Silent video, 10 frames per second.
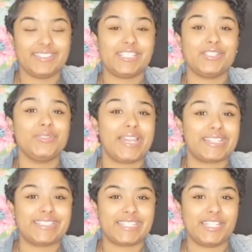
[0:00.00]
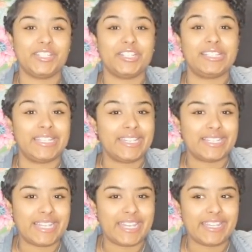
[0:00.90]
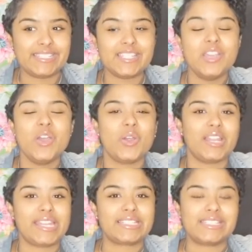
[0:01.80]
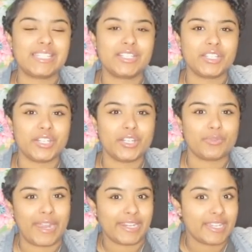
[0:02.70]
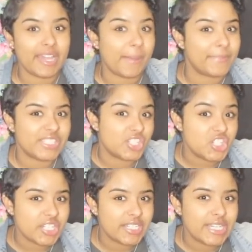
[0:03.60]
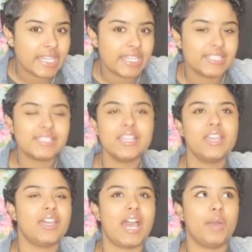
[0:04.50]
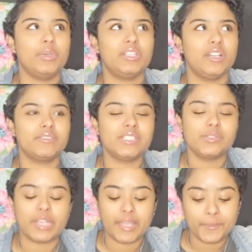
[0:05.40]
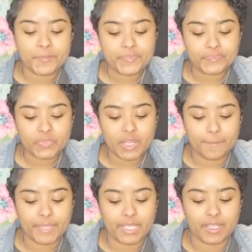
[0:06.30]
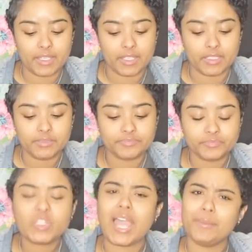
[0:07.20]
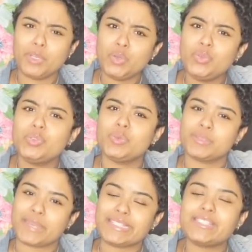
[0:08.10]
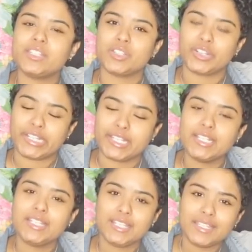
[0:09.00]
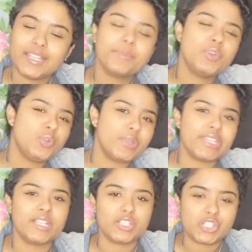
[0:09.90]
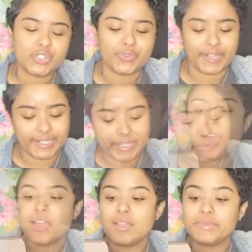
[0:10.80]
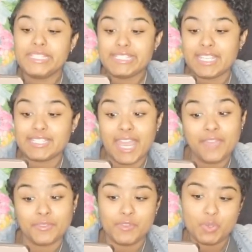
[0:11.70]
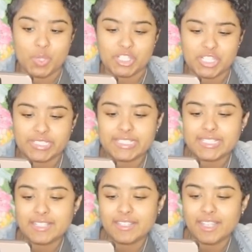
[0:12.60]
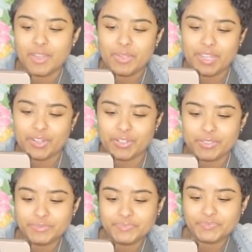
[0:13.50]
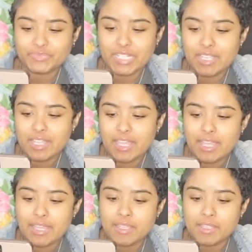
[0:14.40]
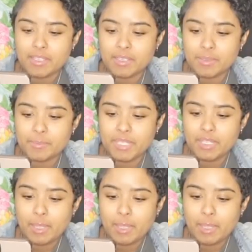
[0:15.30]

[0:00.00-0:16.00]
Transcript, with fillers: to do like a senior lit class or like a senior writing composition class. I would love to do that. But uh, I'm cool with my tenth grade. Cool with English too right now. Um, this says, I have a few questions. Okay, girl. Um,